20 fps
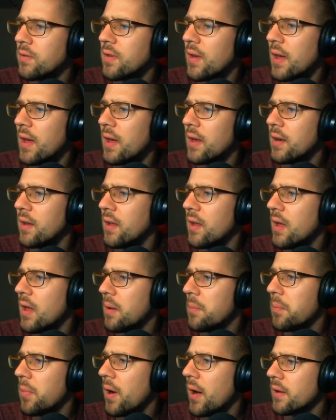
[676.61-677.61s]
side,
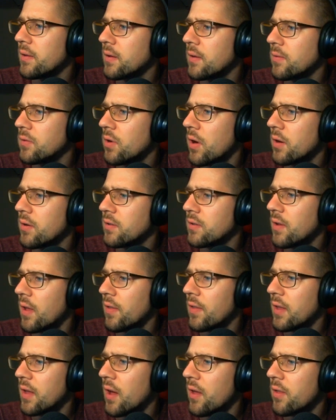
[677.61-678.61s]
positive charges
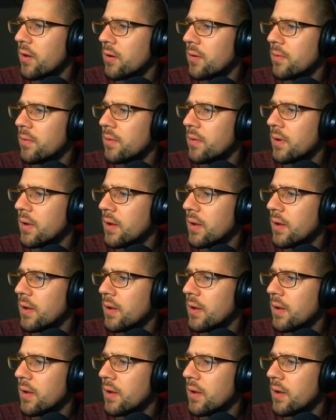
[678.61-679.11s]
on the other.